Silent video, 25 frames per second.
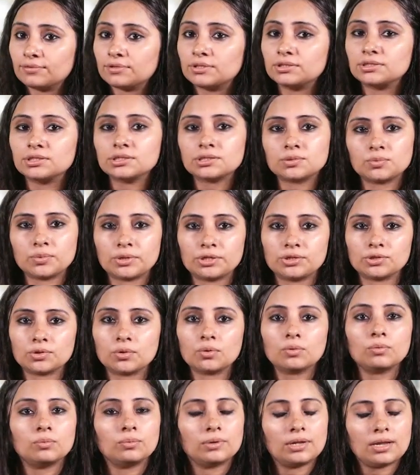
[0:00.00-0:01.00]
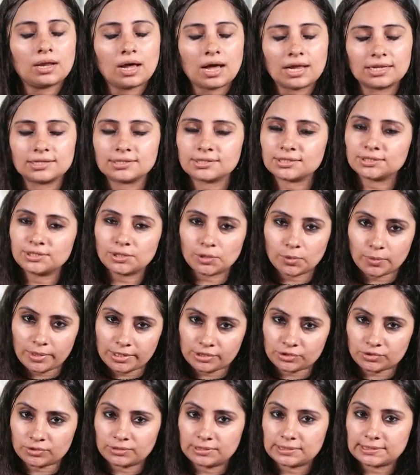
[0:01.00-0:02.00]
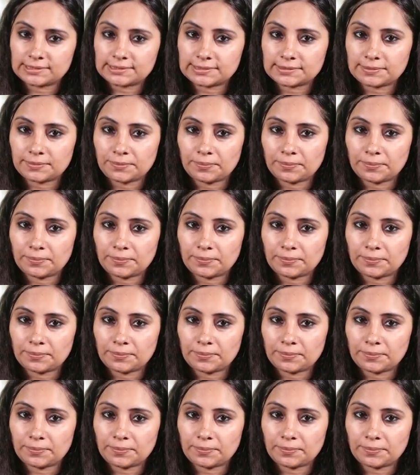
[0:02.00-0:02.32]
this video will answer your questions.